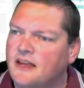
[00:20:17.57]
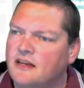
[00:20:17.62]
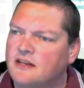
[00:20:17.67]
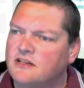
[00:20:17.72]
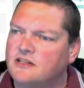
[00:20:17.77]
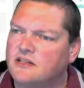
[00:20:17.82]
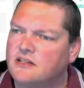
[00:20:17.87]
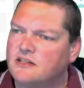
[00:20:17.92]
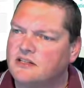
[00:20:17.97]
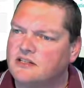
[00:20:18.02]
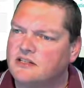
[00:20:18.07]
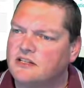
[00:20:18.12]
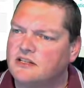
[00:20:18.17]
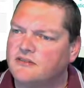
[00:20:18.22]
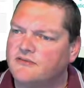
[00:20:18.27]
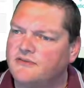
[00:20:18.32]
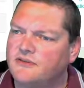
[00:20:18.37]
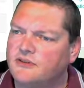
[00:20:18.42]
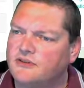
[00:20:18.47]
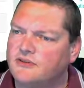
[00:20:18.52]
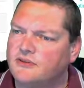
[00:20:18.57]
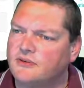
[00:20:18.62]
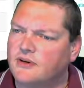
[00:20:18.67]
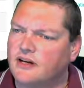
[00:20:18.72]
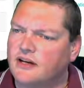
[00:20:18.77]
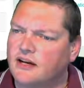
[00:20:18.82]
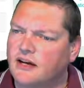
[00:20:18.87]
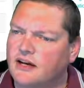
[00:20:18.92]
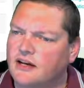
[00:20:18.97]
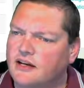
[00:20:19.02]
So you can see a few
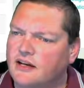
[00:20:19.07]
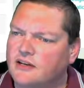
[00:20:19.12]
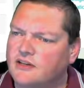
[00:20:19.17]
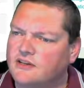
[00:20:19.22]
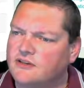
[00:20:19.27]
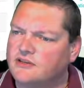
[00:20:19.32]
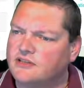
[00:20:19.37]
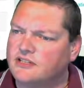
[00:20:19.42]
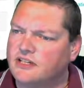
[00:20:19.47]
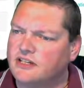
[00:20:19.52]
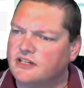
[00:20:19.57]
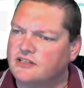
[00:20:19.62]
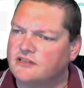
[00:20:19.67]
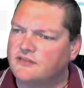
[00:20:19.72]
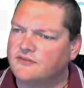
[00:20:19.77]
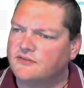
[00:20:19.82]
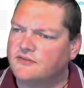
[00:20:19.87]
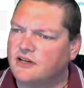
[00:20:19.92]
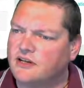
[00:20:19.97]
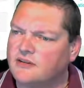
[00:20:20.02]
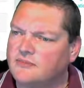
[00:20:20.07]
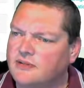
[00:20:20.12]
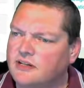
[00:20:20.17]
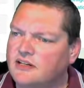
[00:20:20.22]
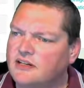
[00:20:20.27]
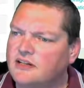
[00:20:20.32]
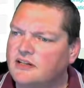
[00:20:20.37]
new settings have come in,